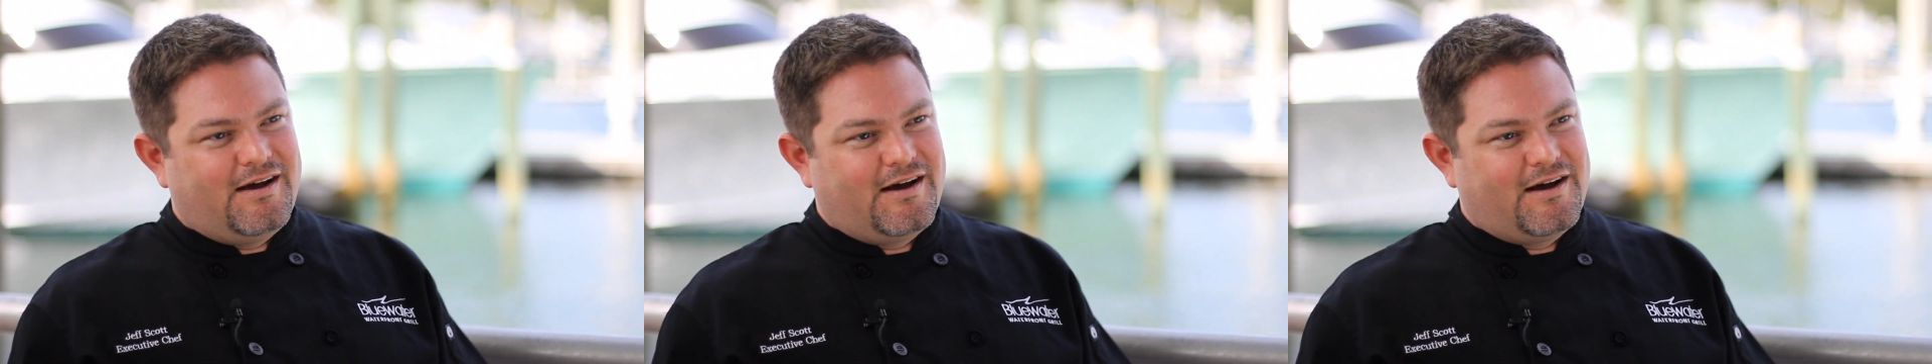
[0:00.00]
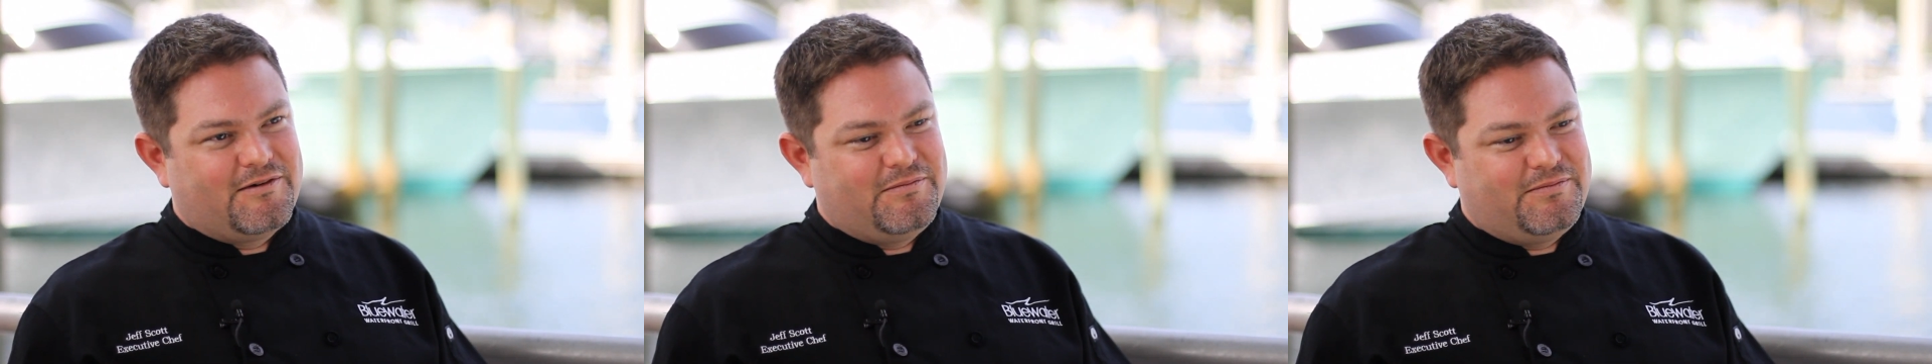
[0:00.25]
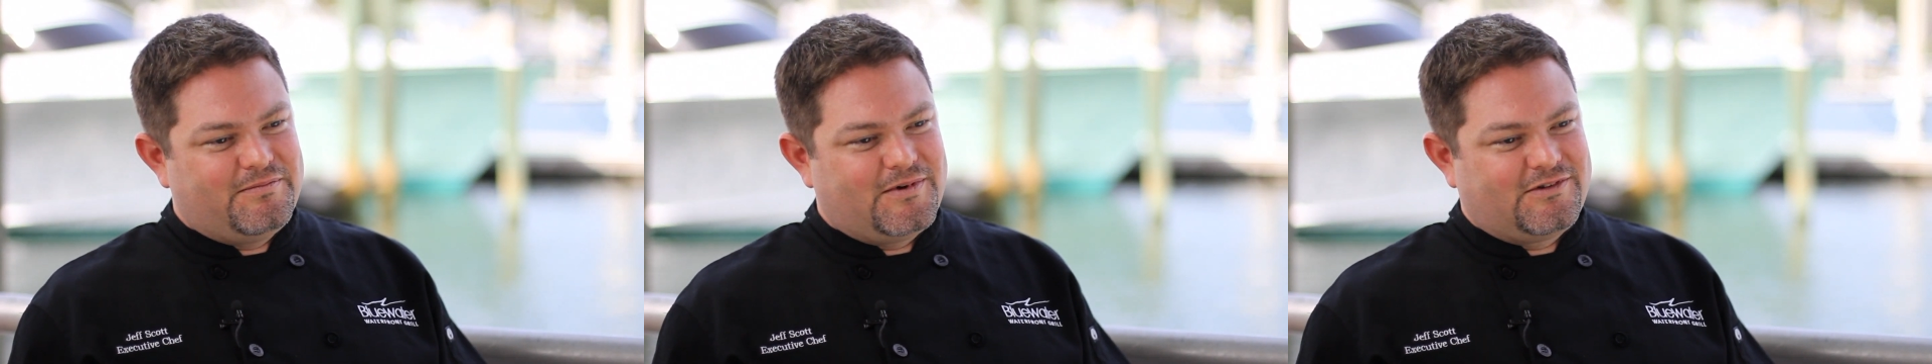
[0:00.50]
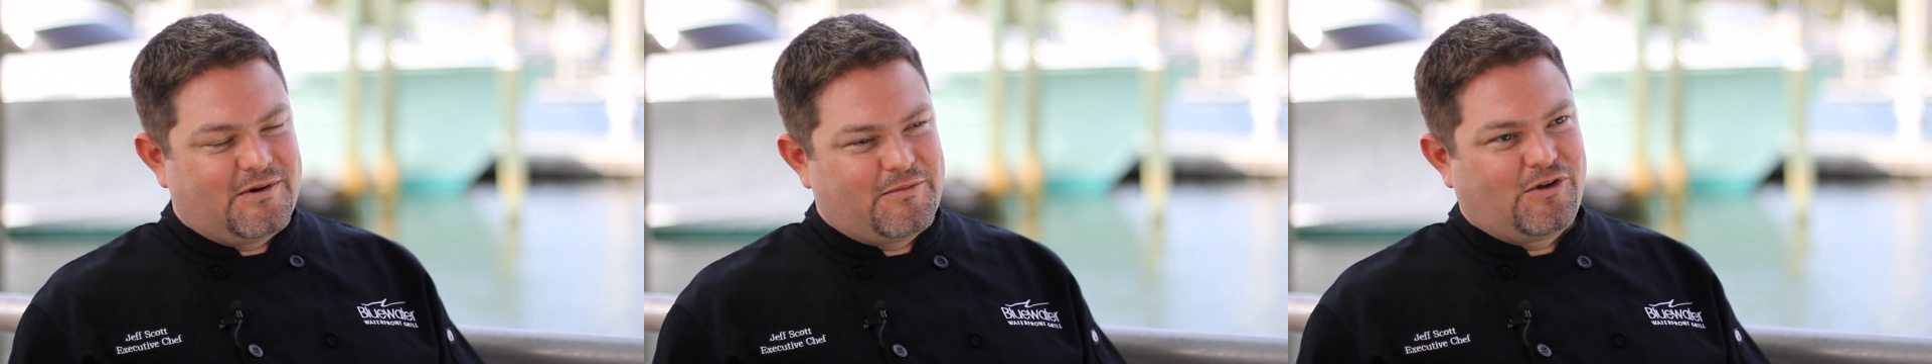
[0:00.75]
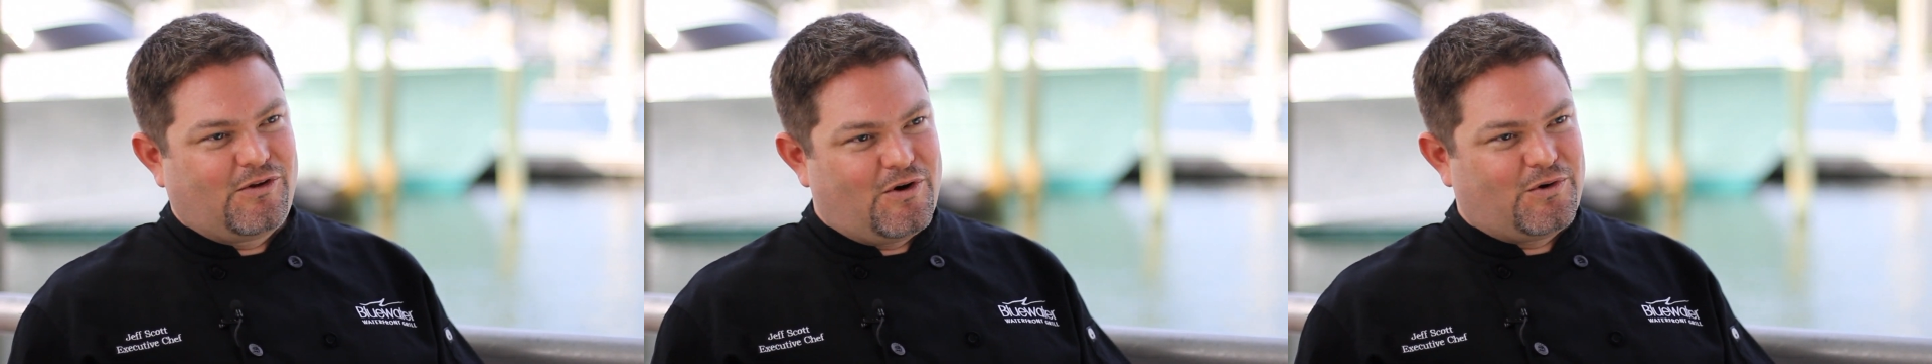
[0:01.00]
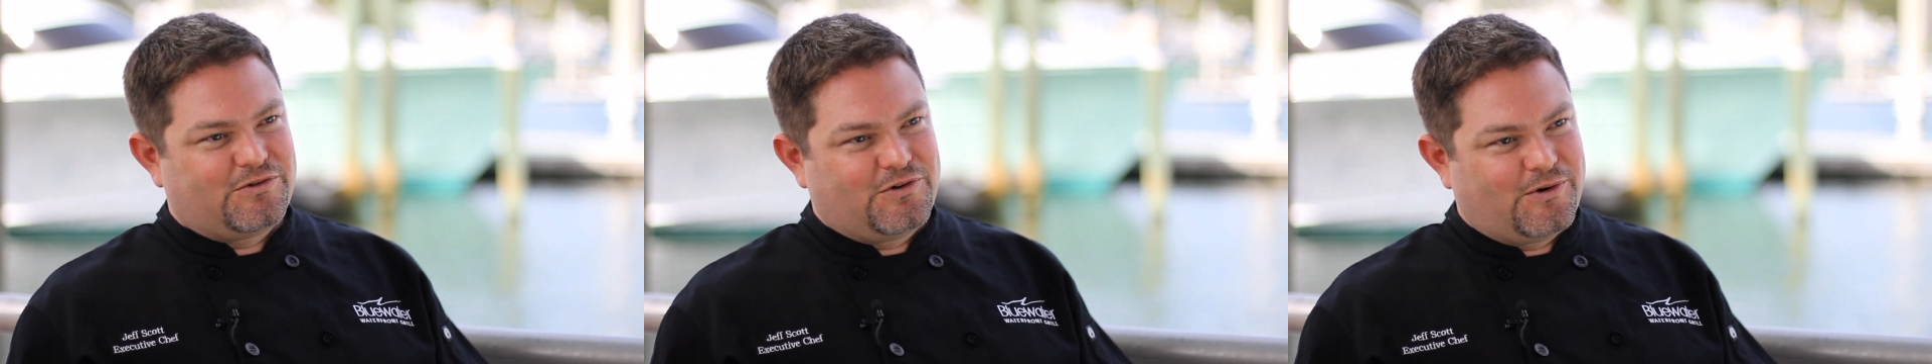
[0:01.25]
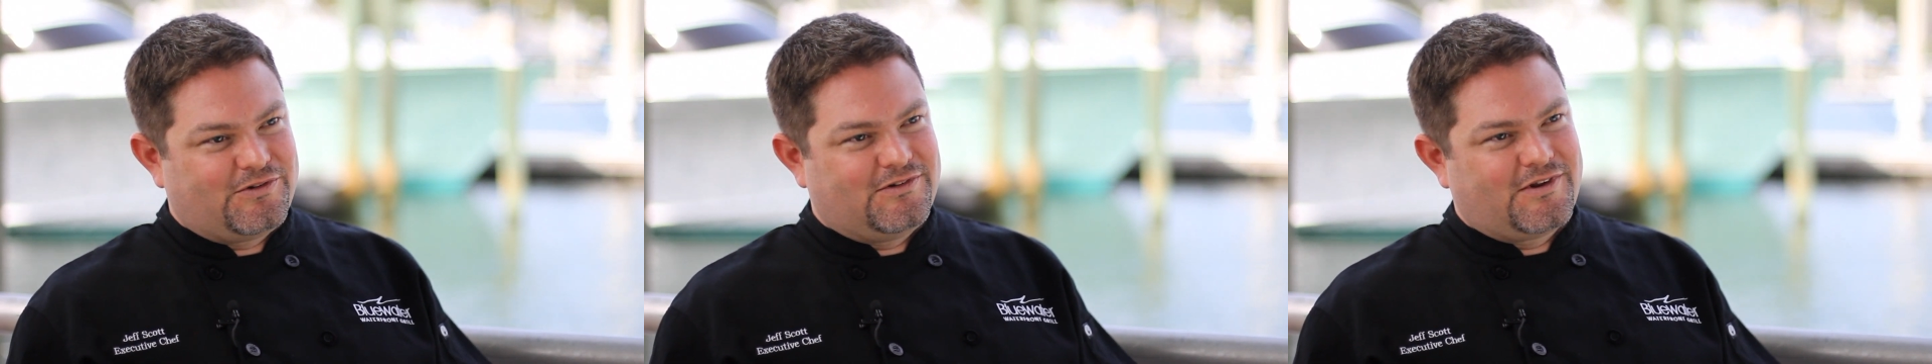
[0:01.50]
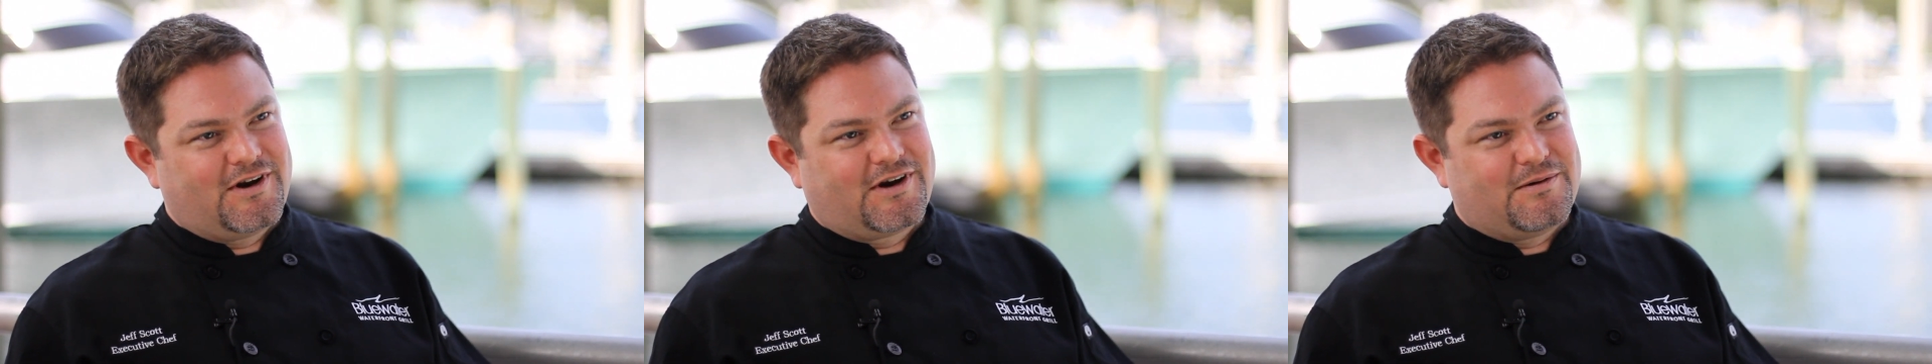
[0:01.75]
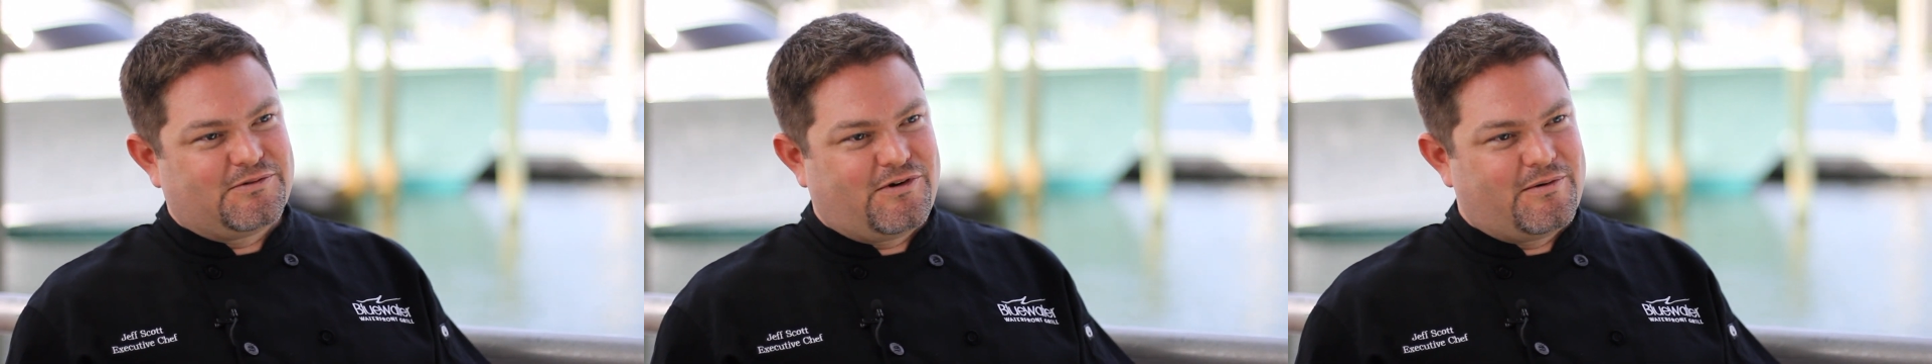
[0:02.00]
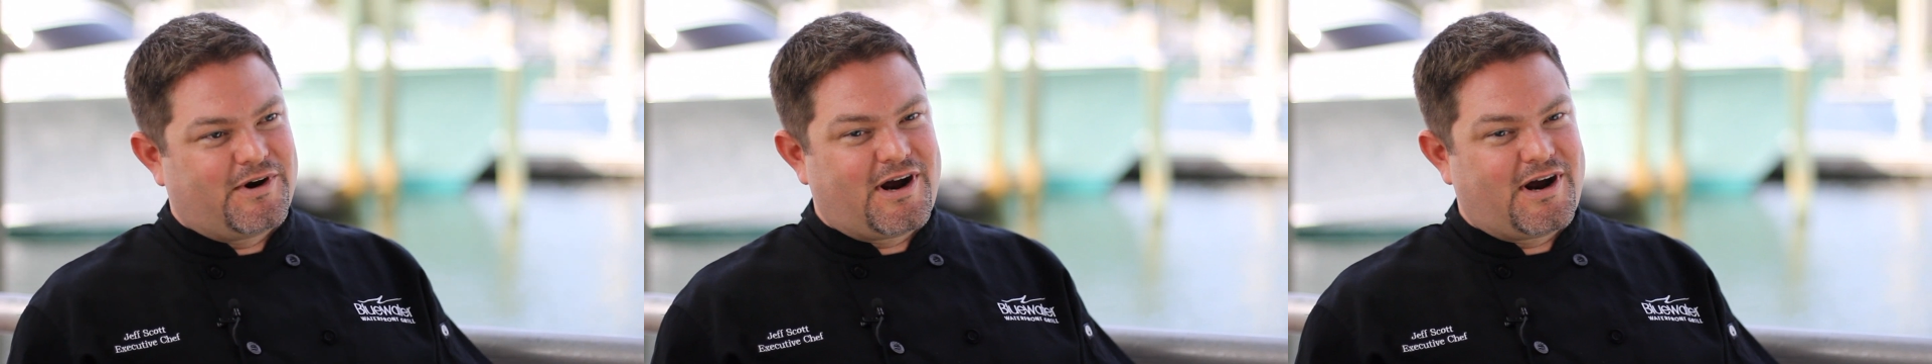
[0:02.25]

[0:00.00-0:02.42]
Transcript: Uh, some of the local sources that it comes from